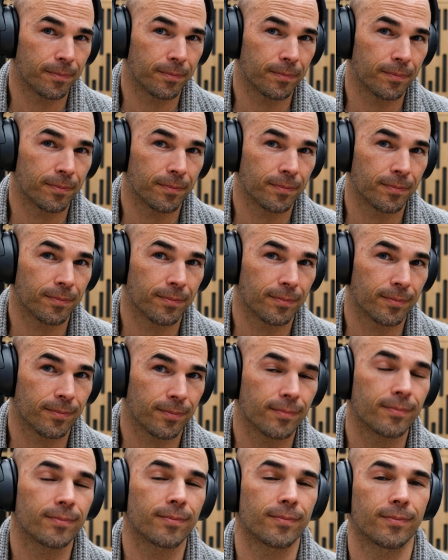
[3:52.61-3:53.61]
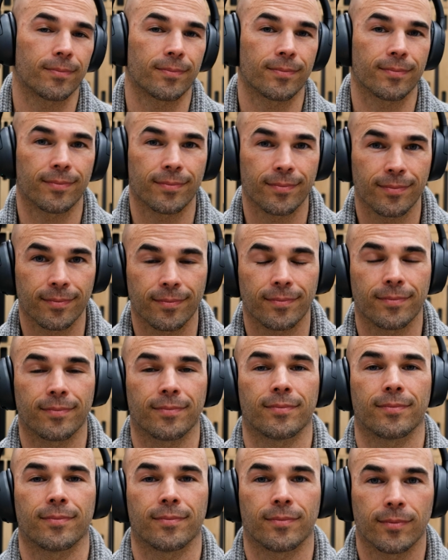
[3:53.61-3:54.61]

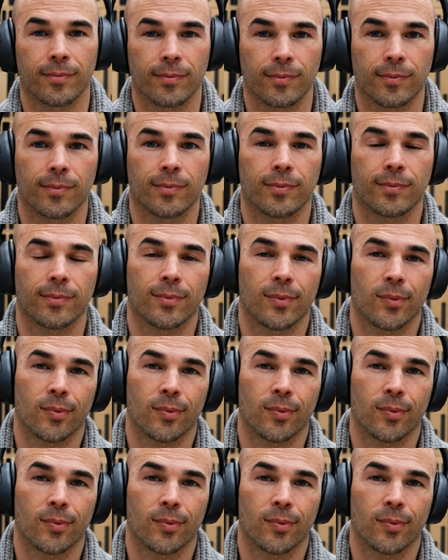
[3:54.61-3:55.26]
(not speaking)